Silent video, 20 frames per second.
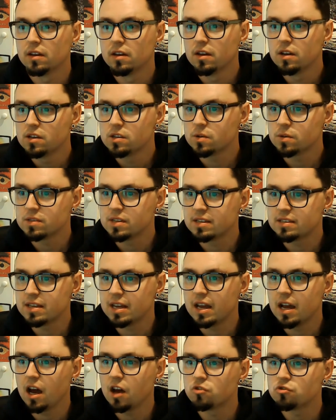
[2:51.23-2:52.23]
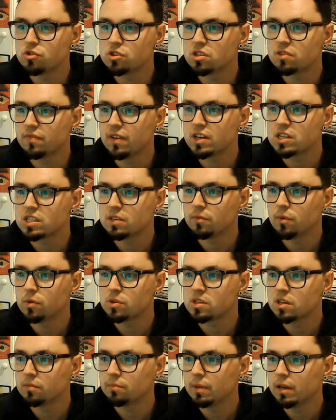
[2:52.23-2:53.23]
So it says here, hundreds of festivals
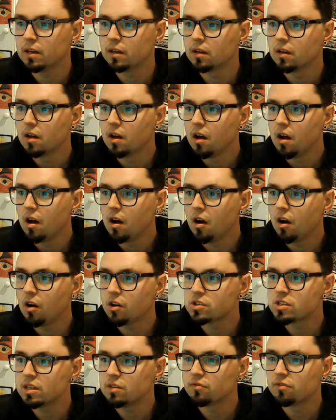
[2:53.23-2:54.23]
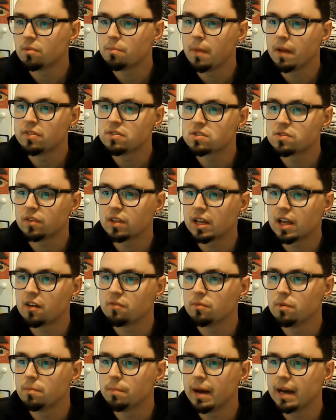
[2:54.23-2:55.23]
have been asking for months for the
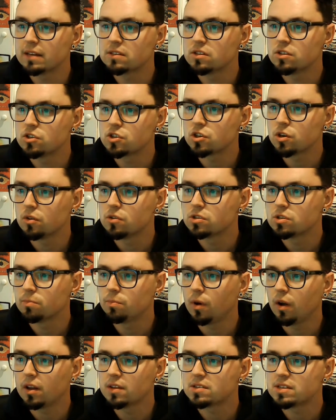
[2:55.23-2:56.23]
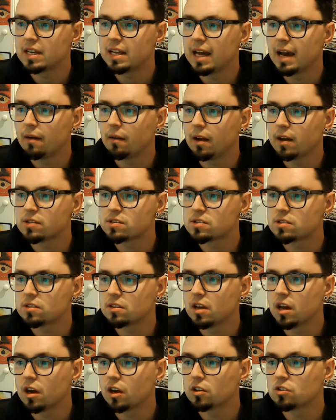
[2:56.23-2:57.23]
government backed insurance and policy allowing us
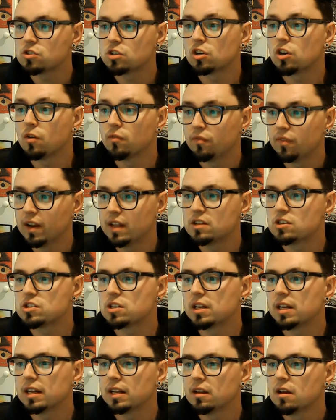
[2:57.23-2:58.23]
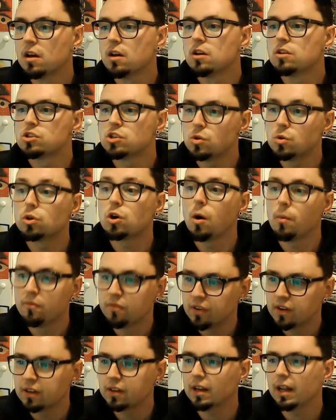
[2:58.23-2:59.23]
to
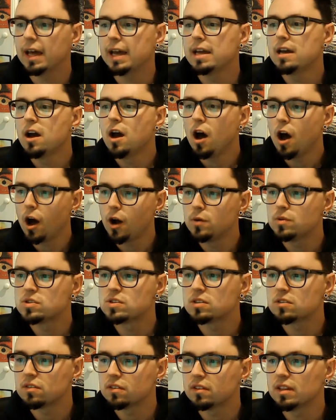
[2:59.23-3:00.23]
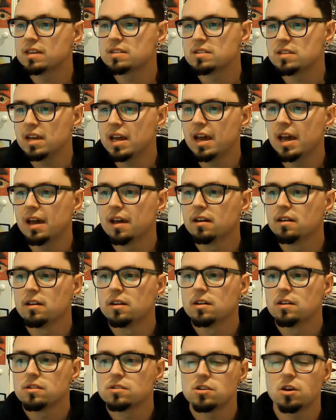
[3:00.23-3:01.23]
confidently host this year.
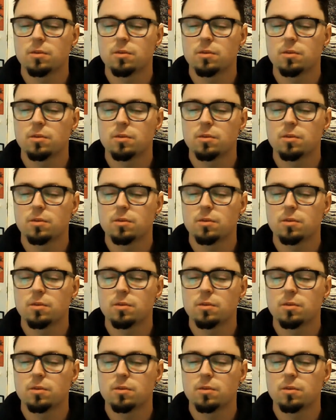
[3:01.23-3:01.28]
So